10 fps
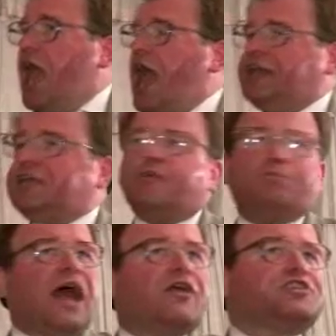And in
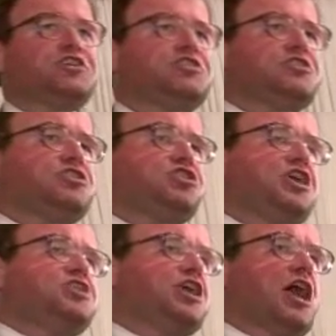comparison to the
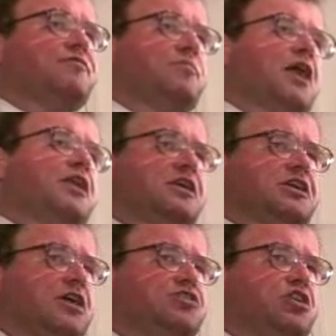cheating over money that
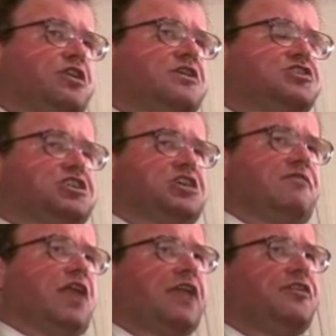goes on in the City
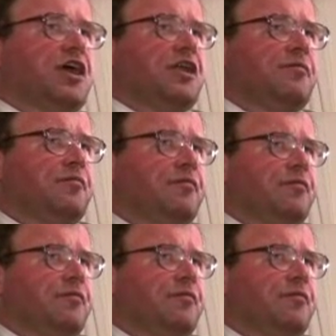of London,